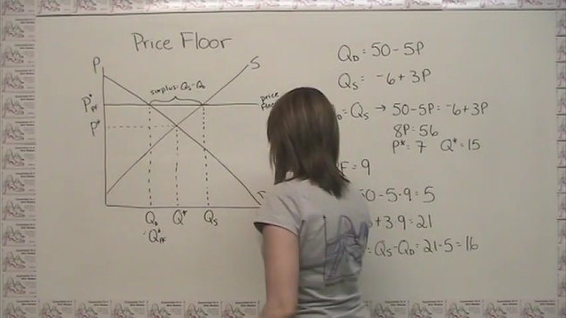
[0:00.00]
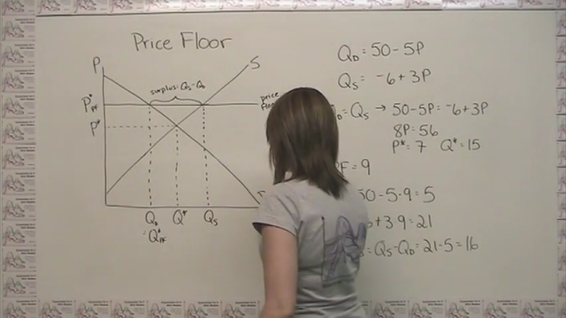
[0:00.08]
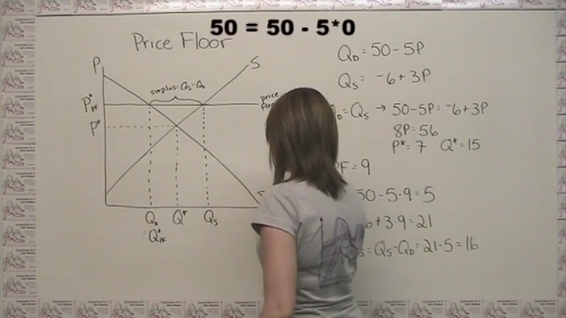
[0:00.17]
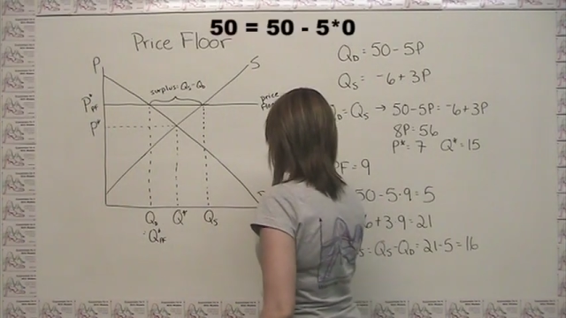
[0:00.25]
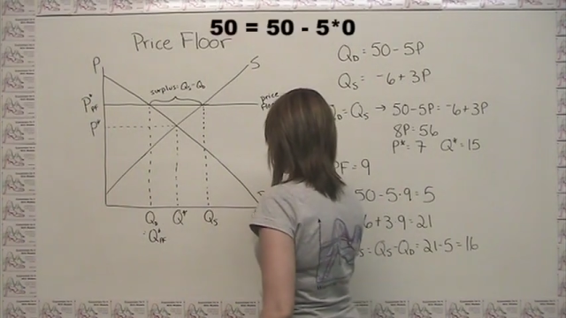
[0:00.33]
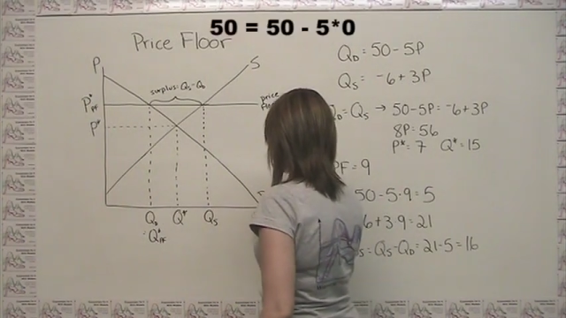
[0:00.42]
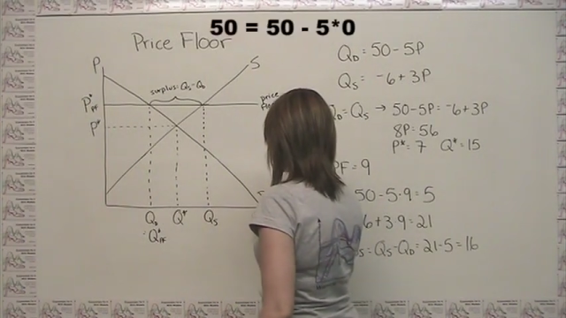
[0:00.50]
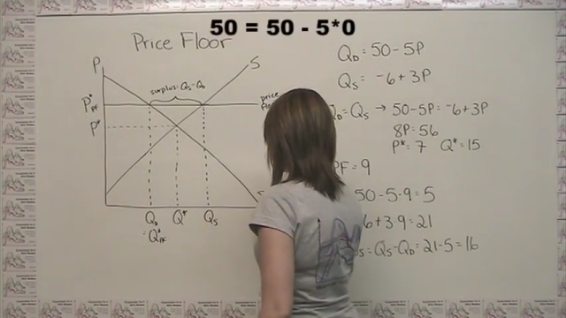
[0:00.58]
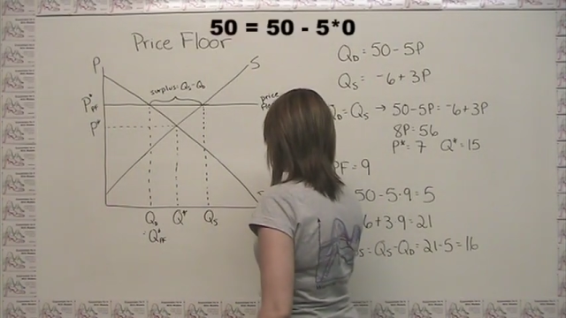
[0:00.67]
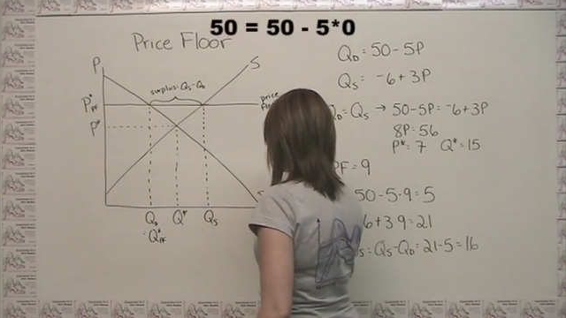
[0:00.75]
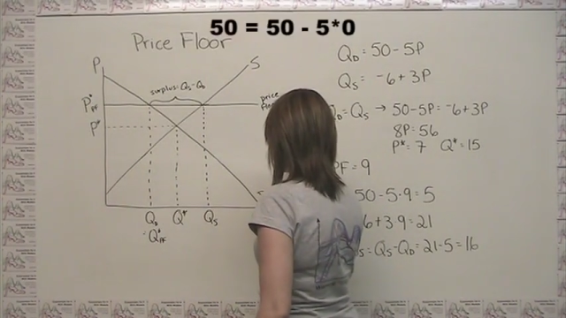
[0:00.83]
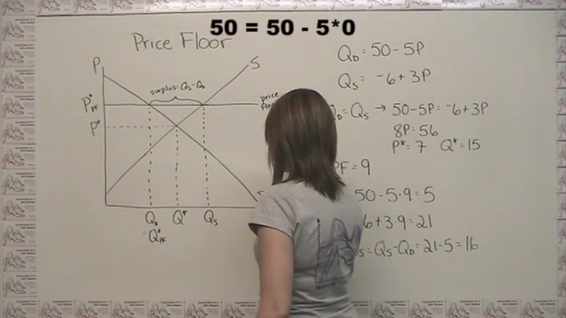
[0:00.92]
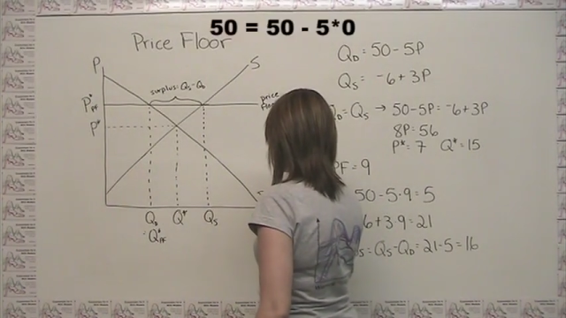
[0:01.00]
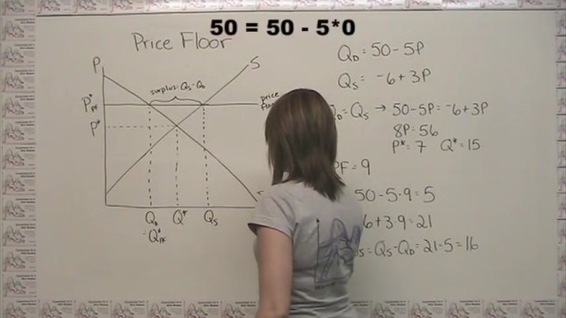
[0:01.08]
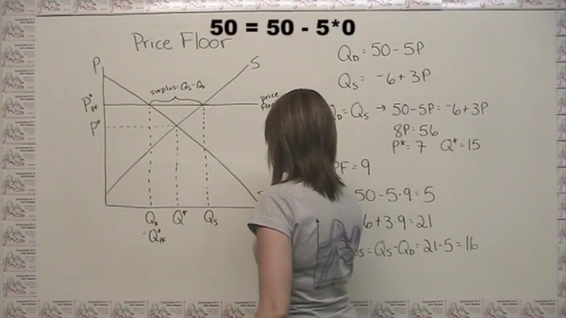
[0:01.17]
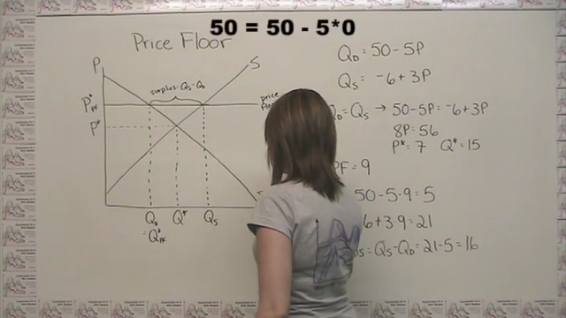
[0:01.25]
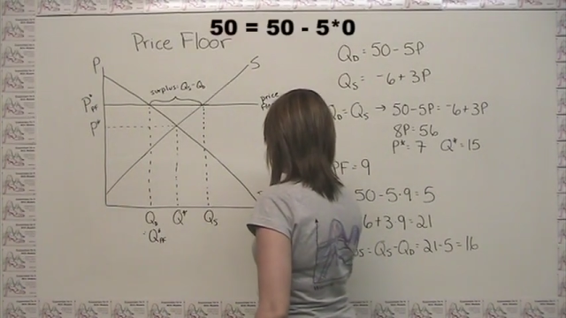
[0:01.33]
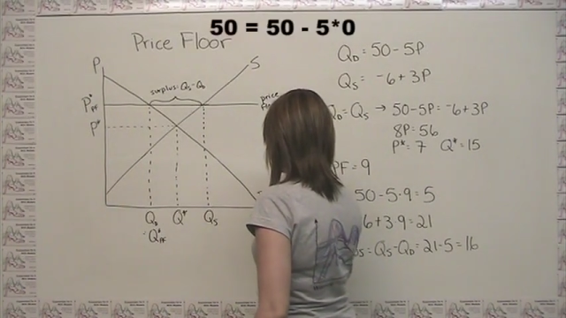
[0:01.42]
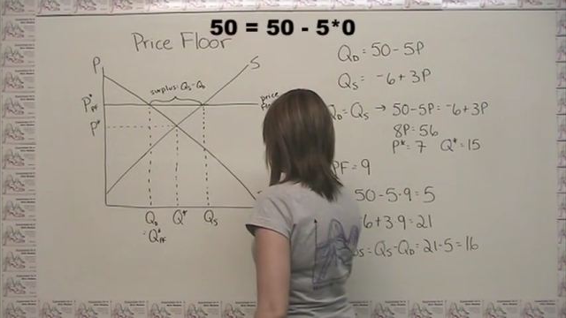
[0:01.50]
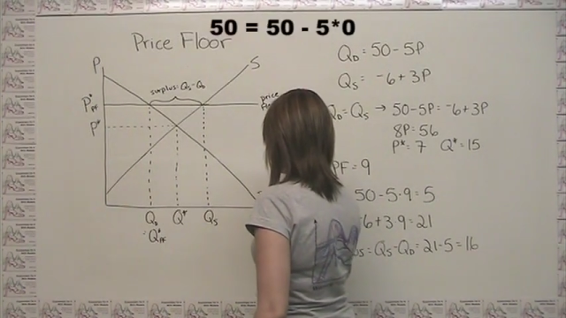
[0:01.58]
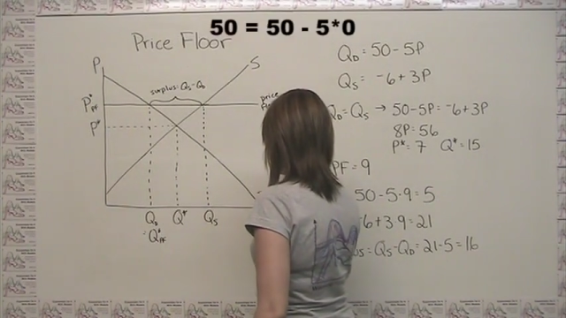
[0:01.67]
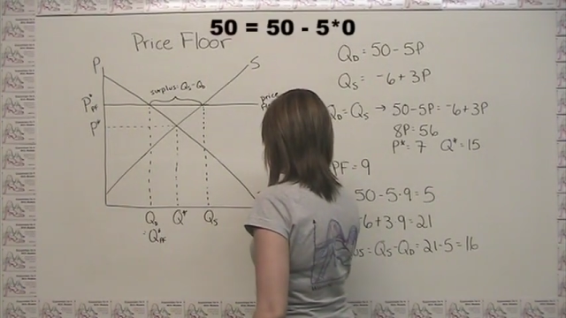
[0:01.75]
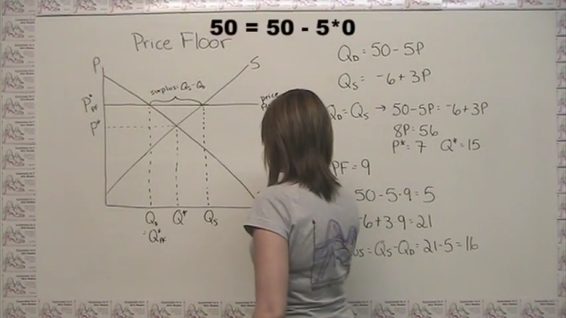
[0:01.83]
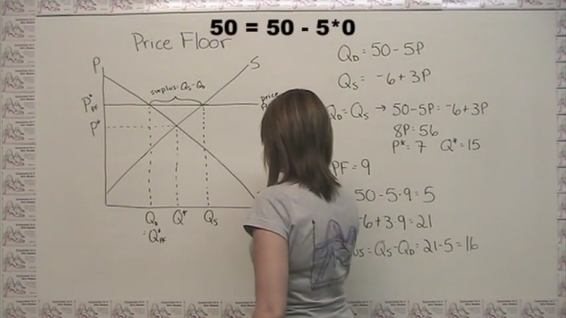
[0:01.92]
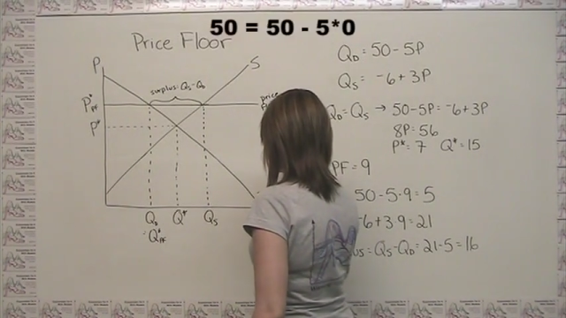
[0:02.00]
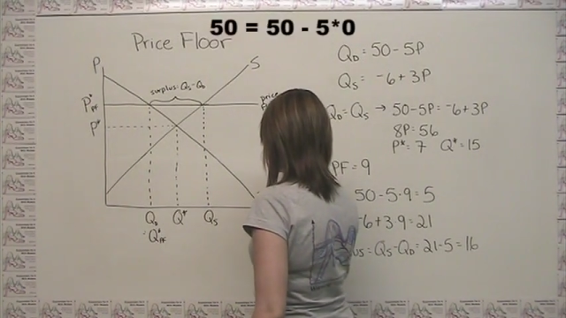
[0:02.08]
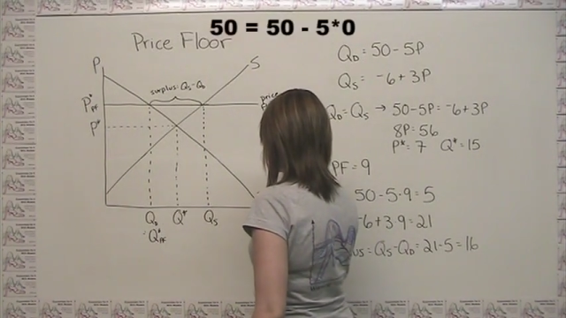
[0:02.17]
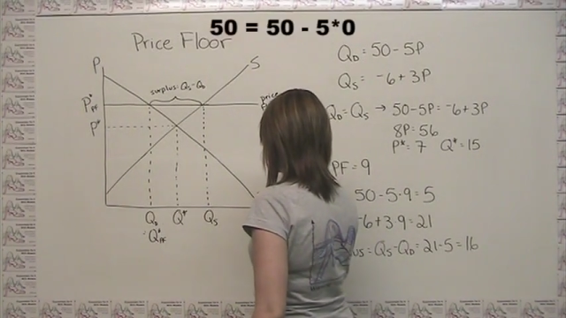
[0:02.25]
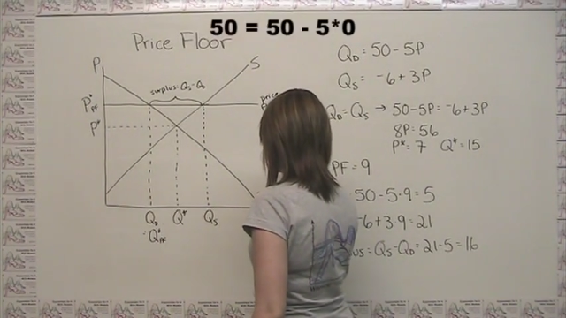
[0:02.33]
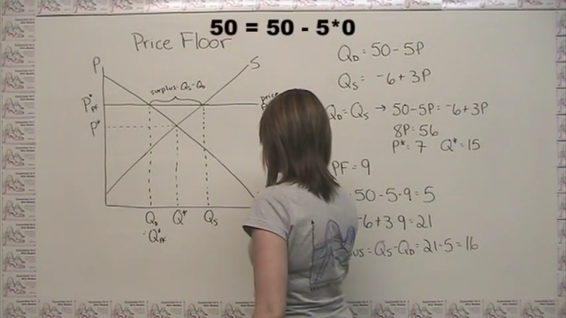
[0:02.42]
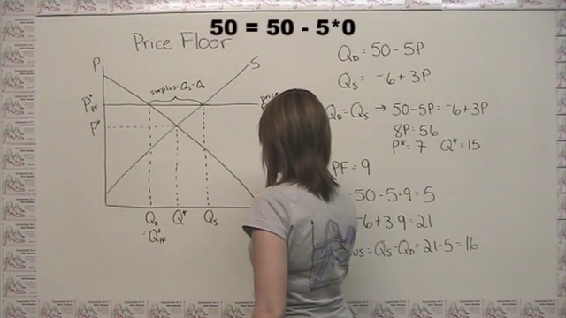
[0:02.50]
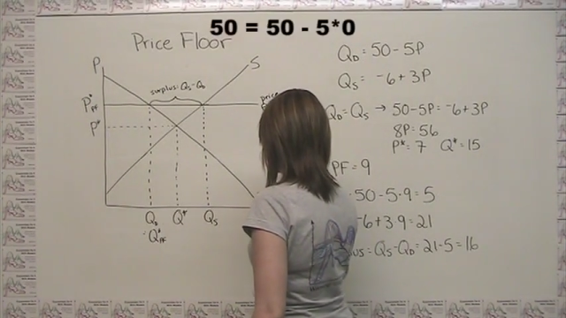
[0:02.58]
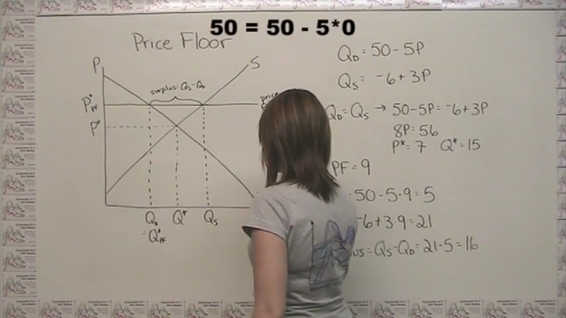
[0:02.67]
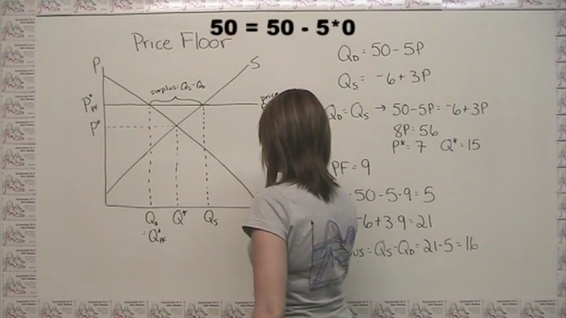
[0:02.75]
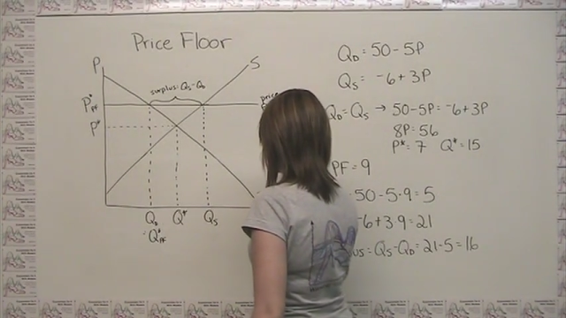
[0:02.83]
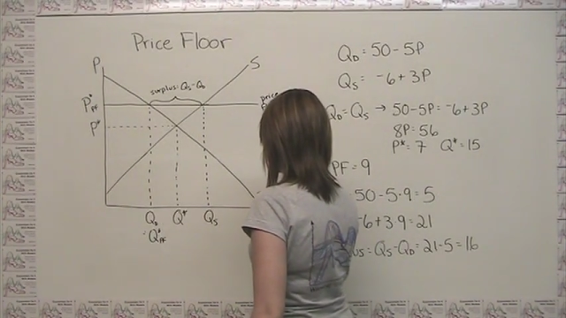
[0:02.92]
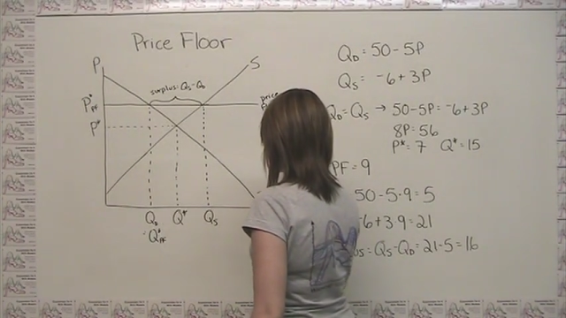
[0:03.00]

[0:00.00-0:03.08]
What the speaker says: (no speaker visible)